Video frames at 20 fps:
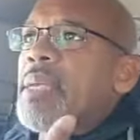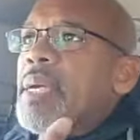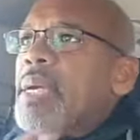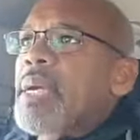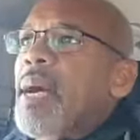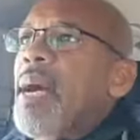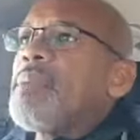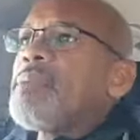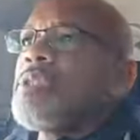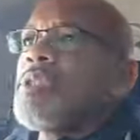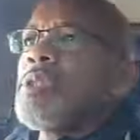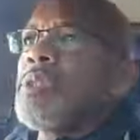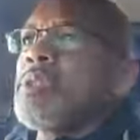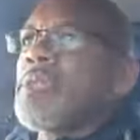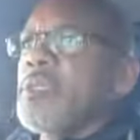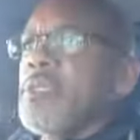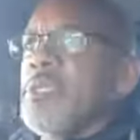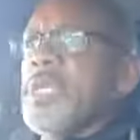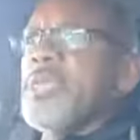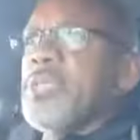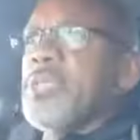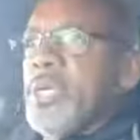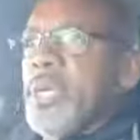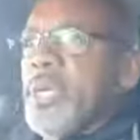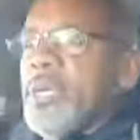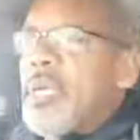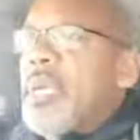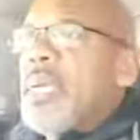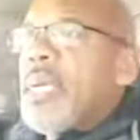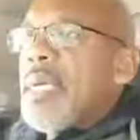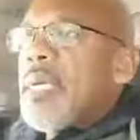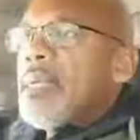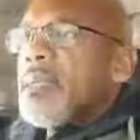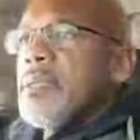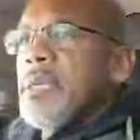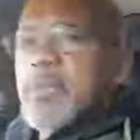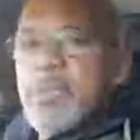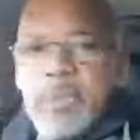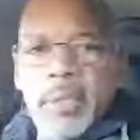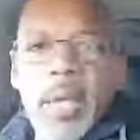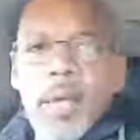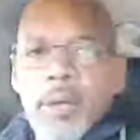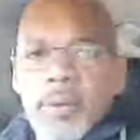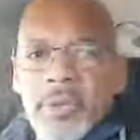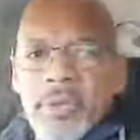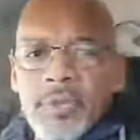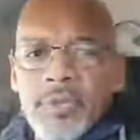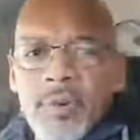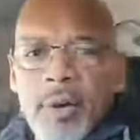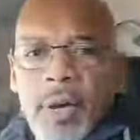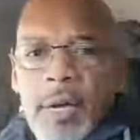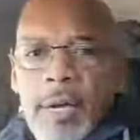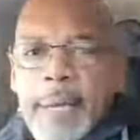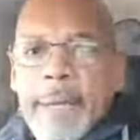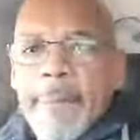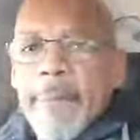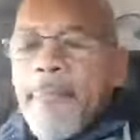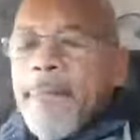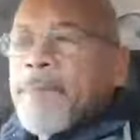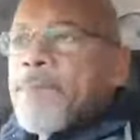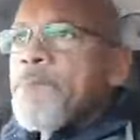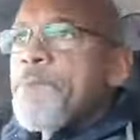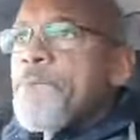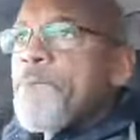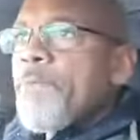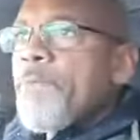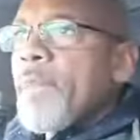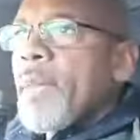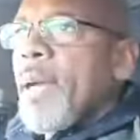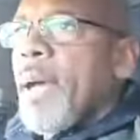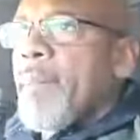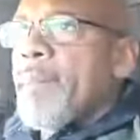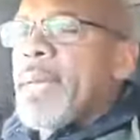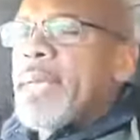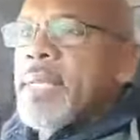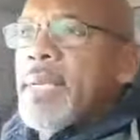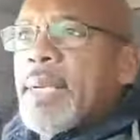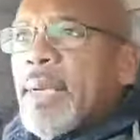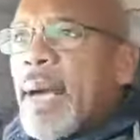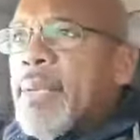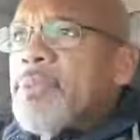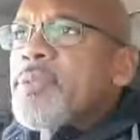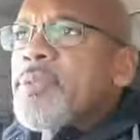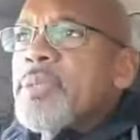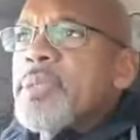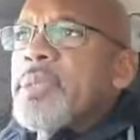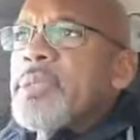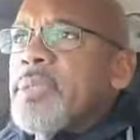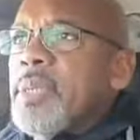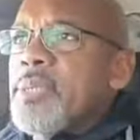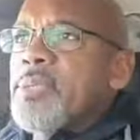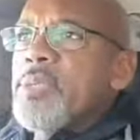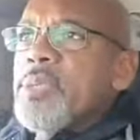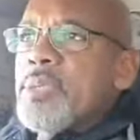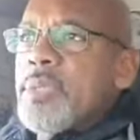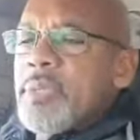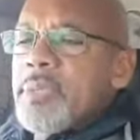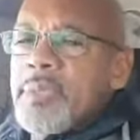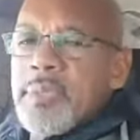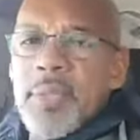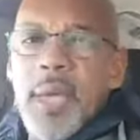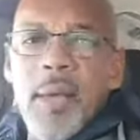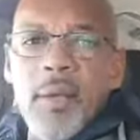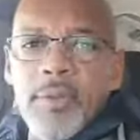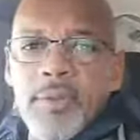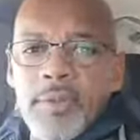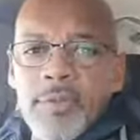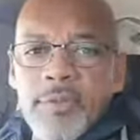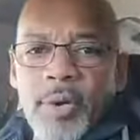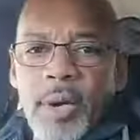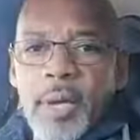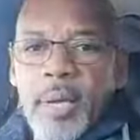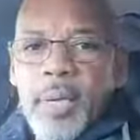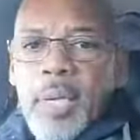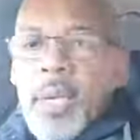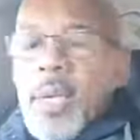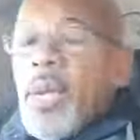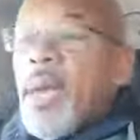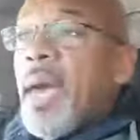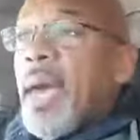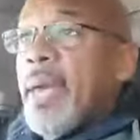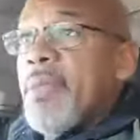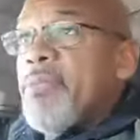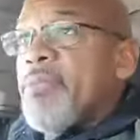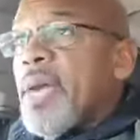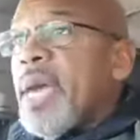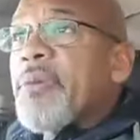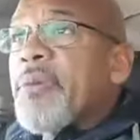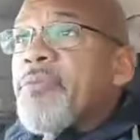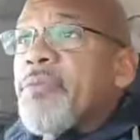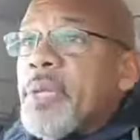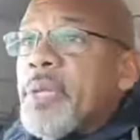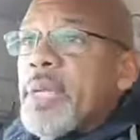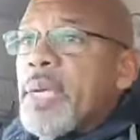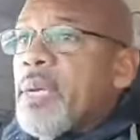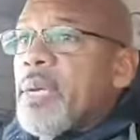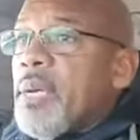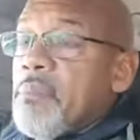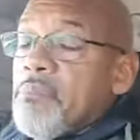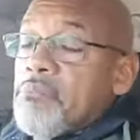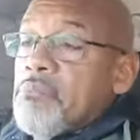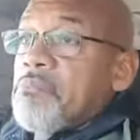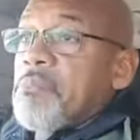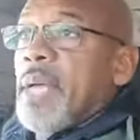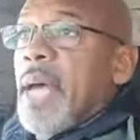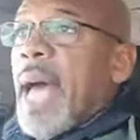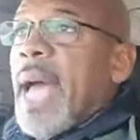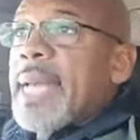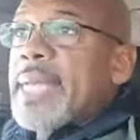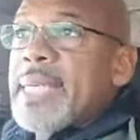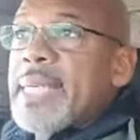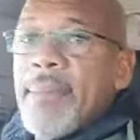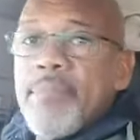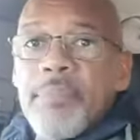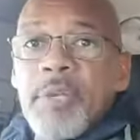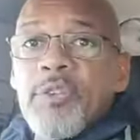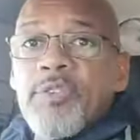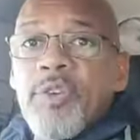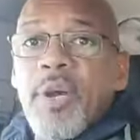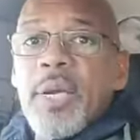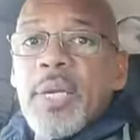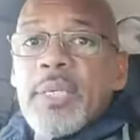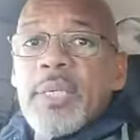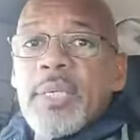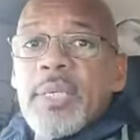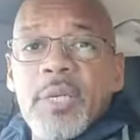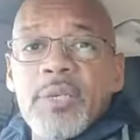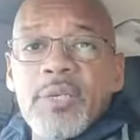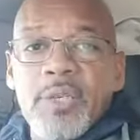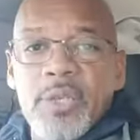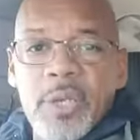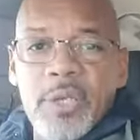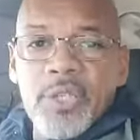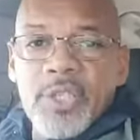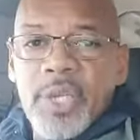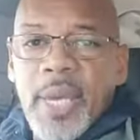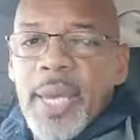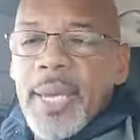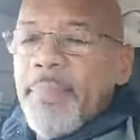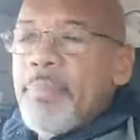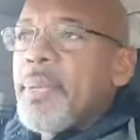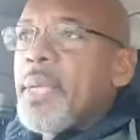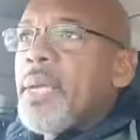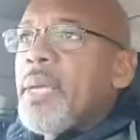the conscious decision to sell the truck. I made the conscious decision to sell the truck, and thankfully, I kept the truck in such good shape,